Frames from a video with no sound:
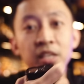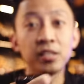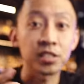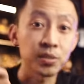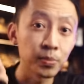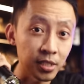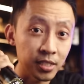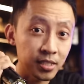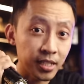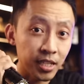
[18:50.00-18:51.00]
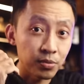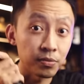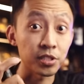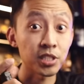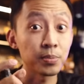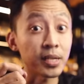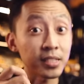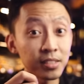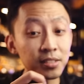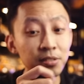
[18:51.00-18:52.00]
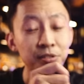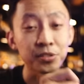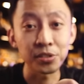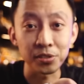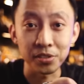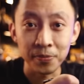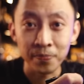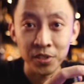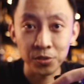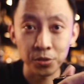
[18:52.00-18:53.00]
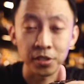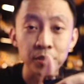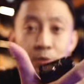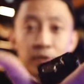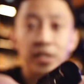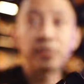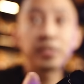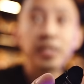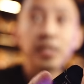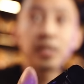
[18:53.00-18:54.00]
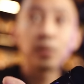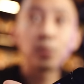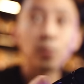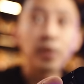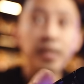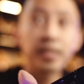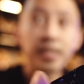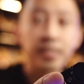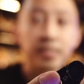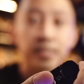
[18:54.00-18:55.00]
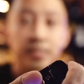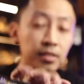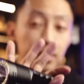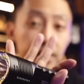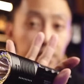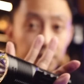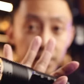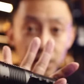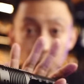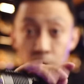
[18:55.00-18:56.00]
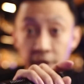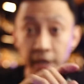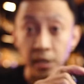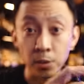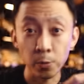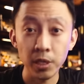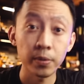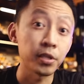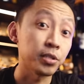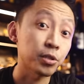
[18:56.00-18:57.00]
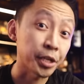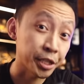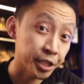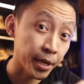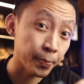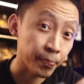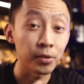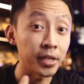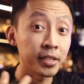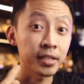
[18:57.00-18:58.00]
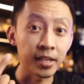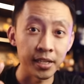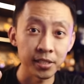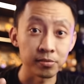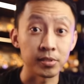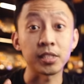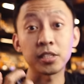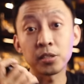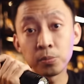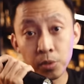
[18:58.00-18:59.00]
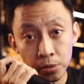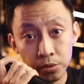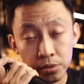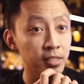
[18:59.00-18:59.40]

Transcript: in the smaller size with the smartest controls so you can do everything one-handed. This is the kind of light that won't get in your way when it's crunch time. Running and gunning on tactical modes,